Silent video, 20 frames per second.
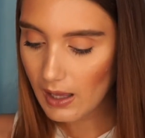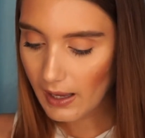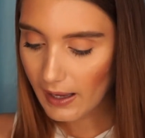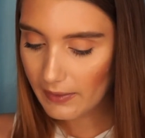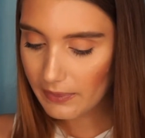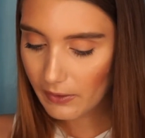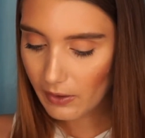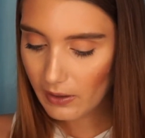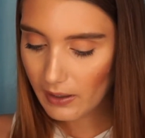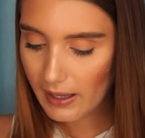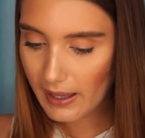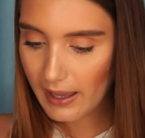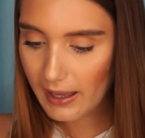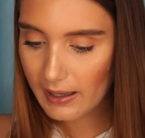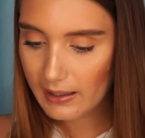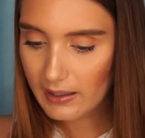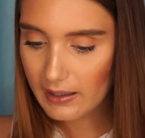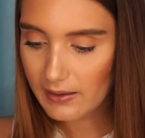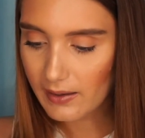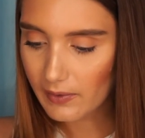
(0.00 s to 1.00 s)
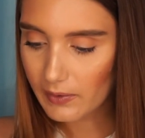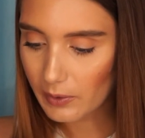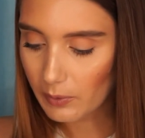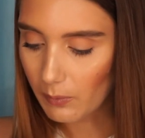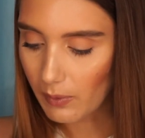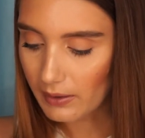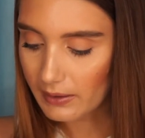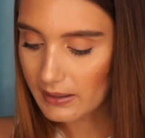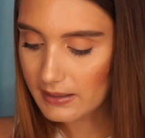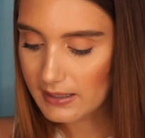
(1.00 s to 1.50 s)
I thought I had another
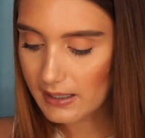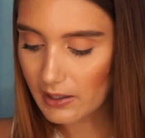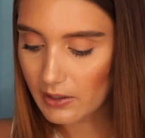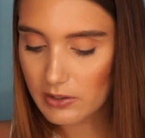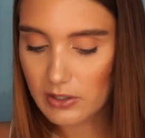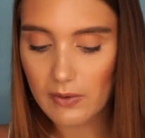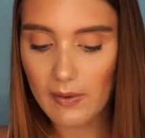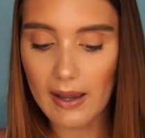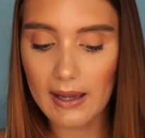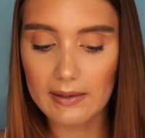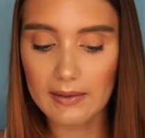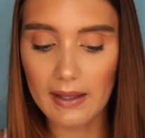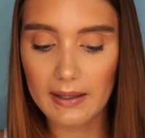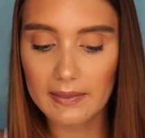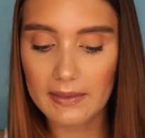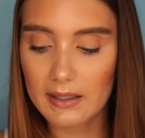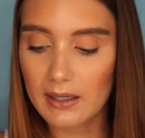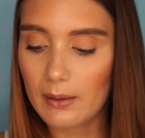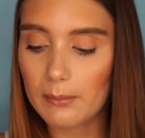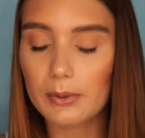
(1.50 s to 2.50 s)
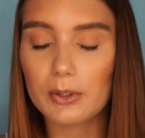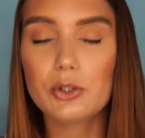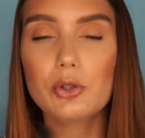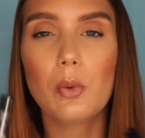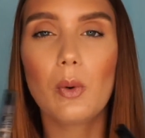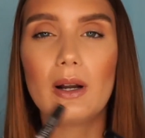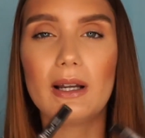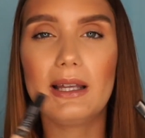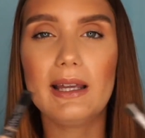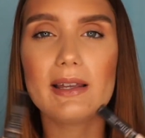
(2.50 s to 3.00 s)
one because I also had like the number
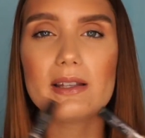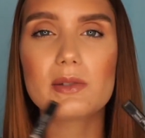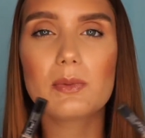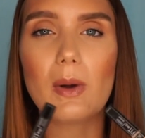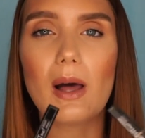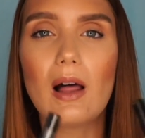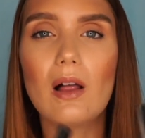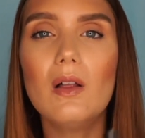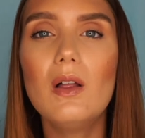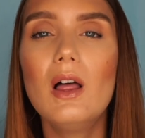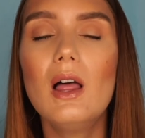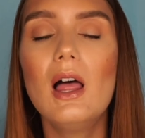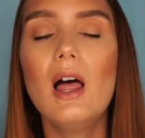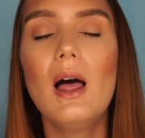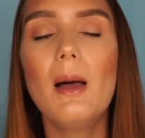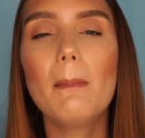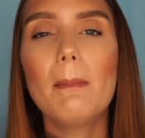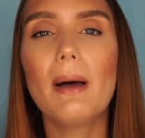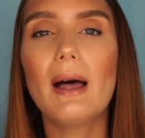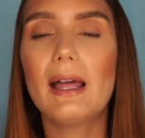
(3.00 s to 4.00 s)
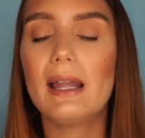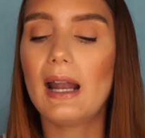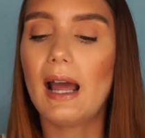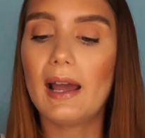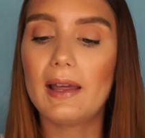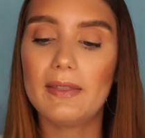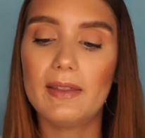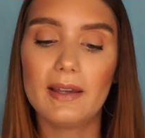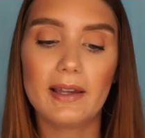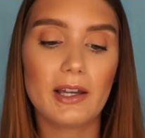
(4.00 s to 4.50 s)
20 as well, but
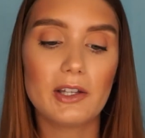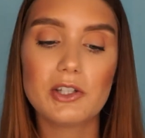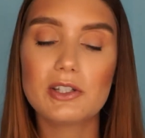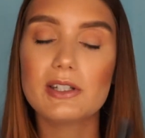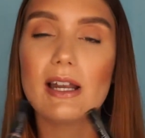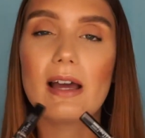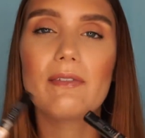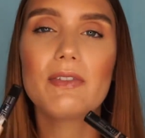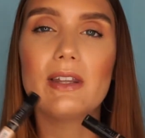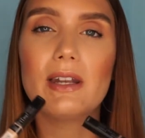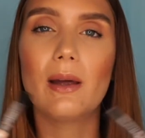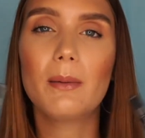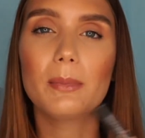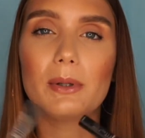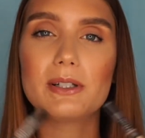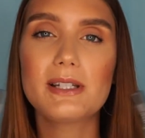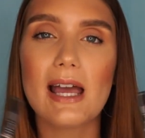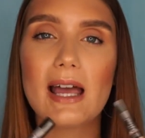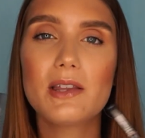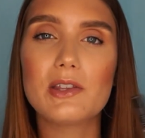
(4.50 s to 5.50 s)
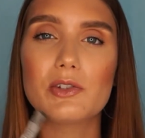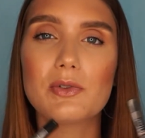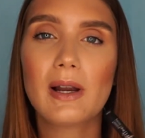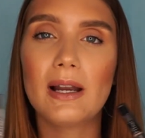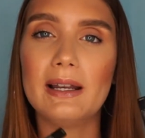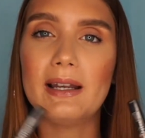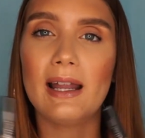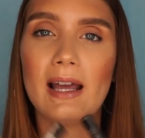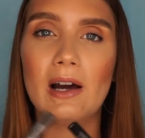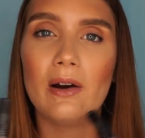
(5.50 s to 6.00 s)
I think I just have the number 10s
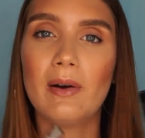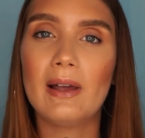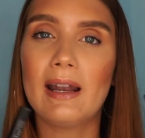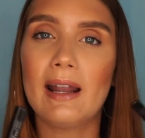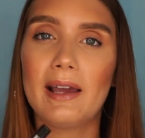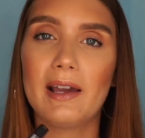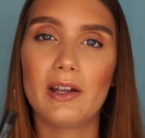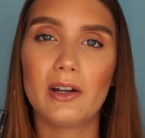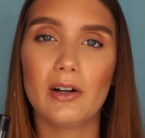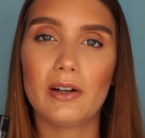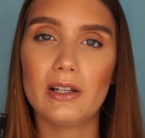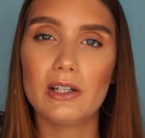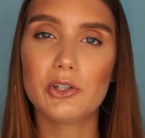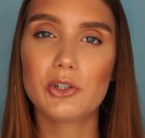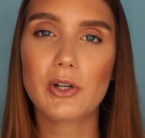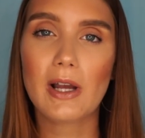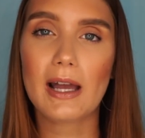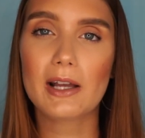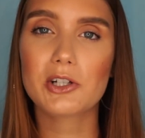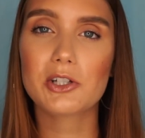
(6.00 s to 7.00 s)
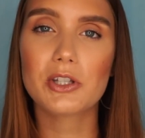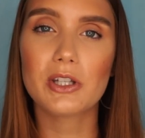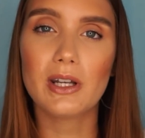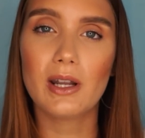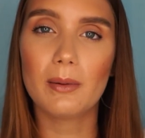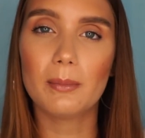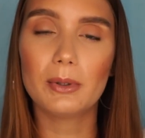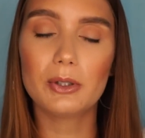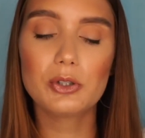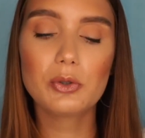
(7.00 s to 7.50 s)
right now, and I had already trashed the
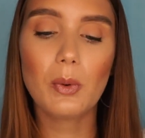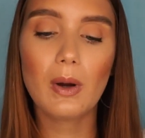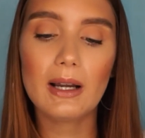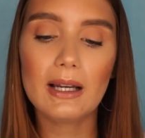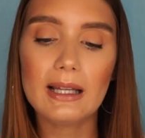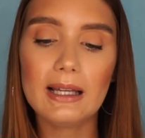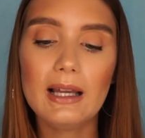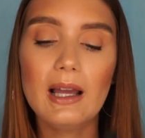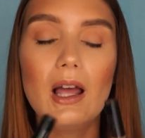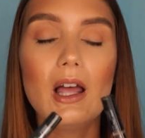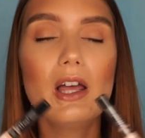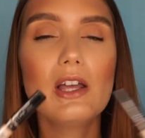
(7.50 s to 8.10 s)
number 20.